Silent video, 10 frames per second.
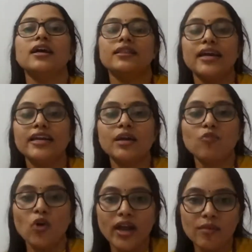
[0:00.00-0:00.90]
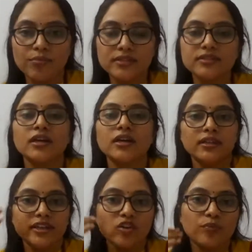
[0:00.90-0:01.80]
that time what happens,
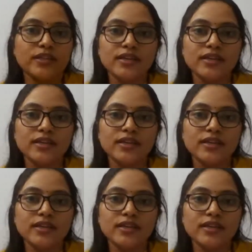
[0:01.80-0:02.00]
there will be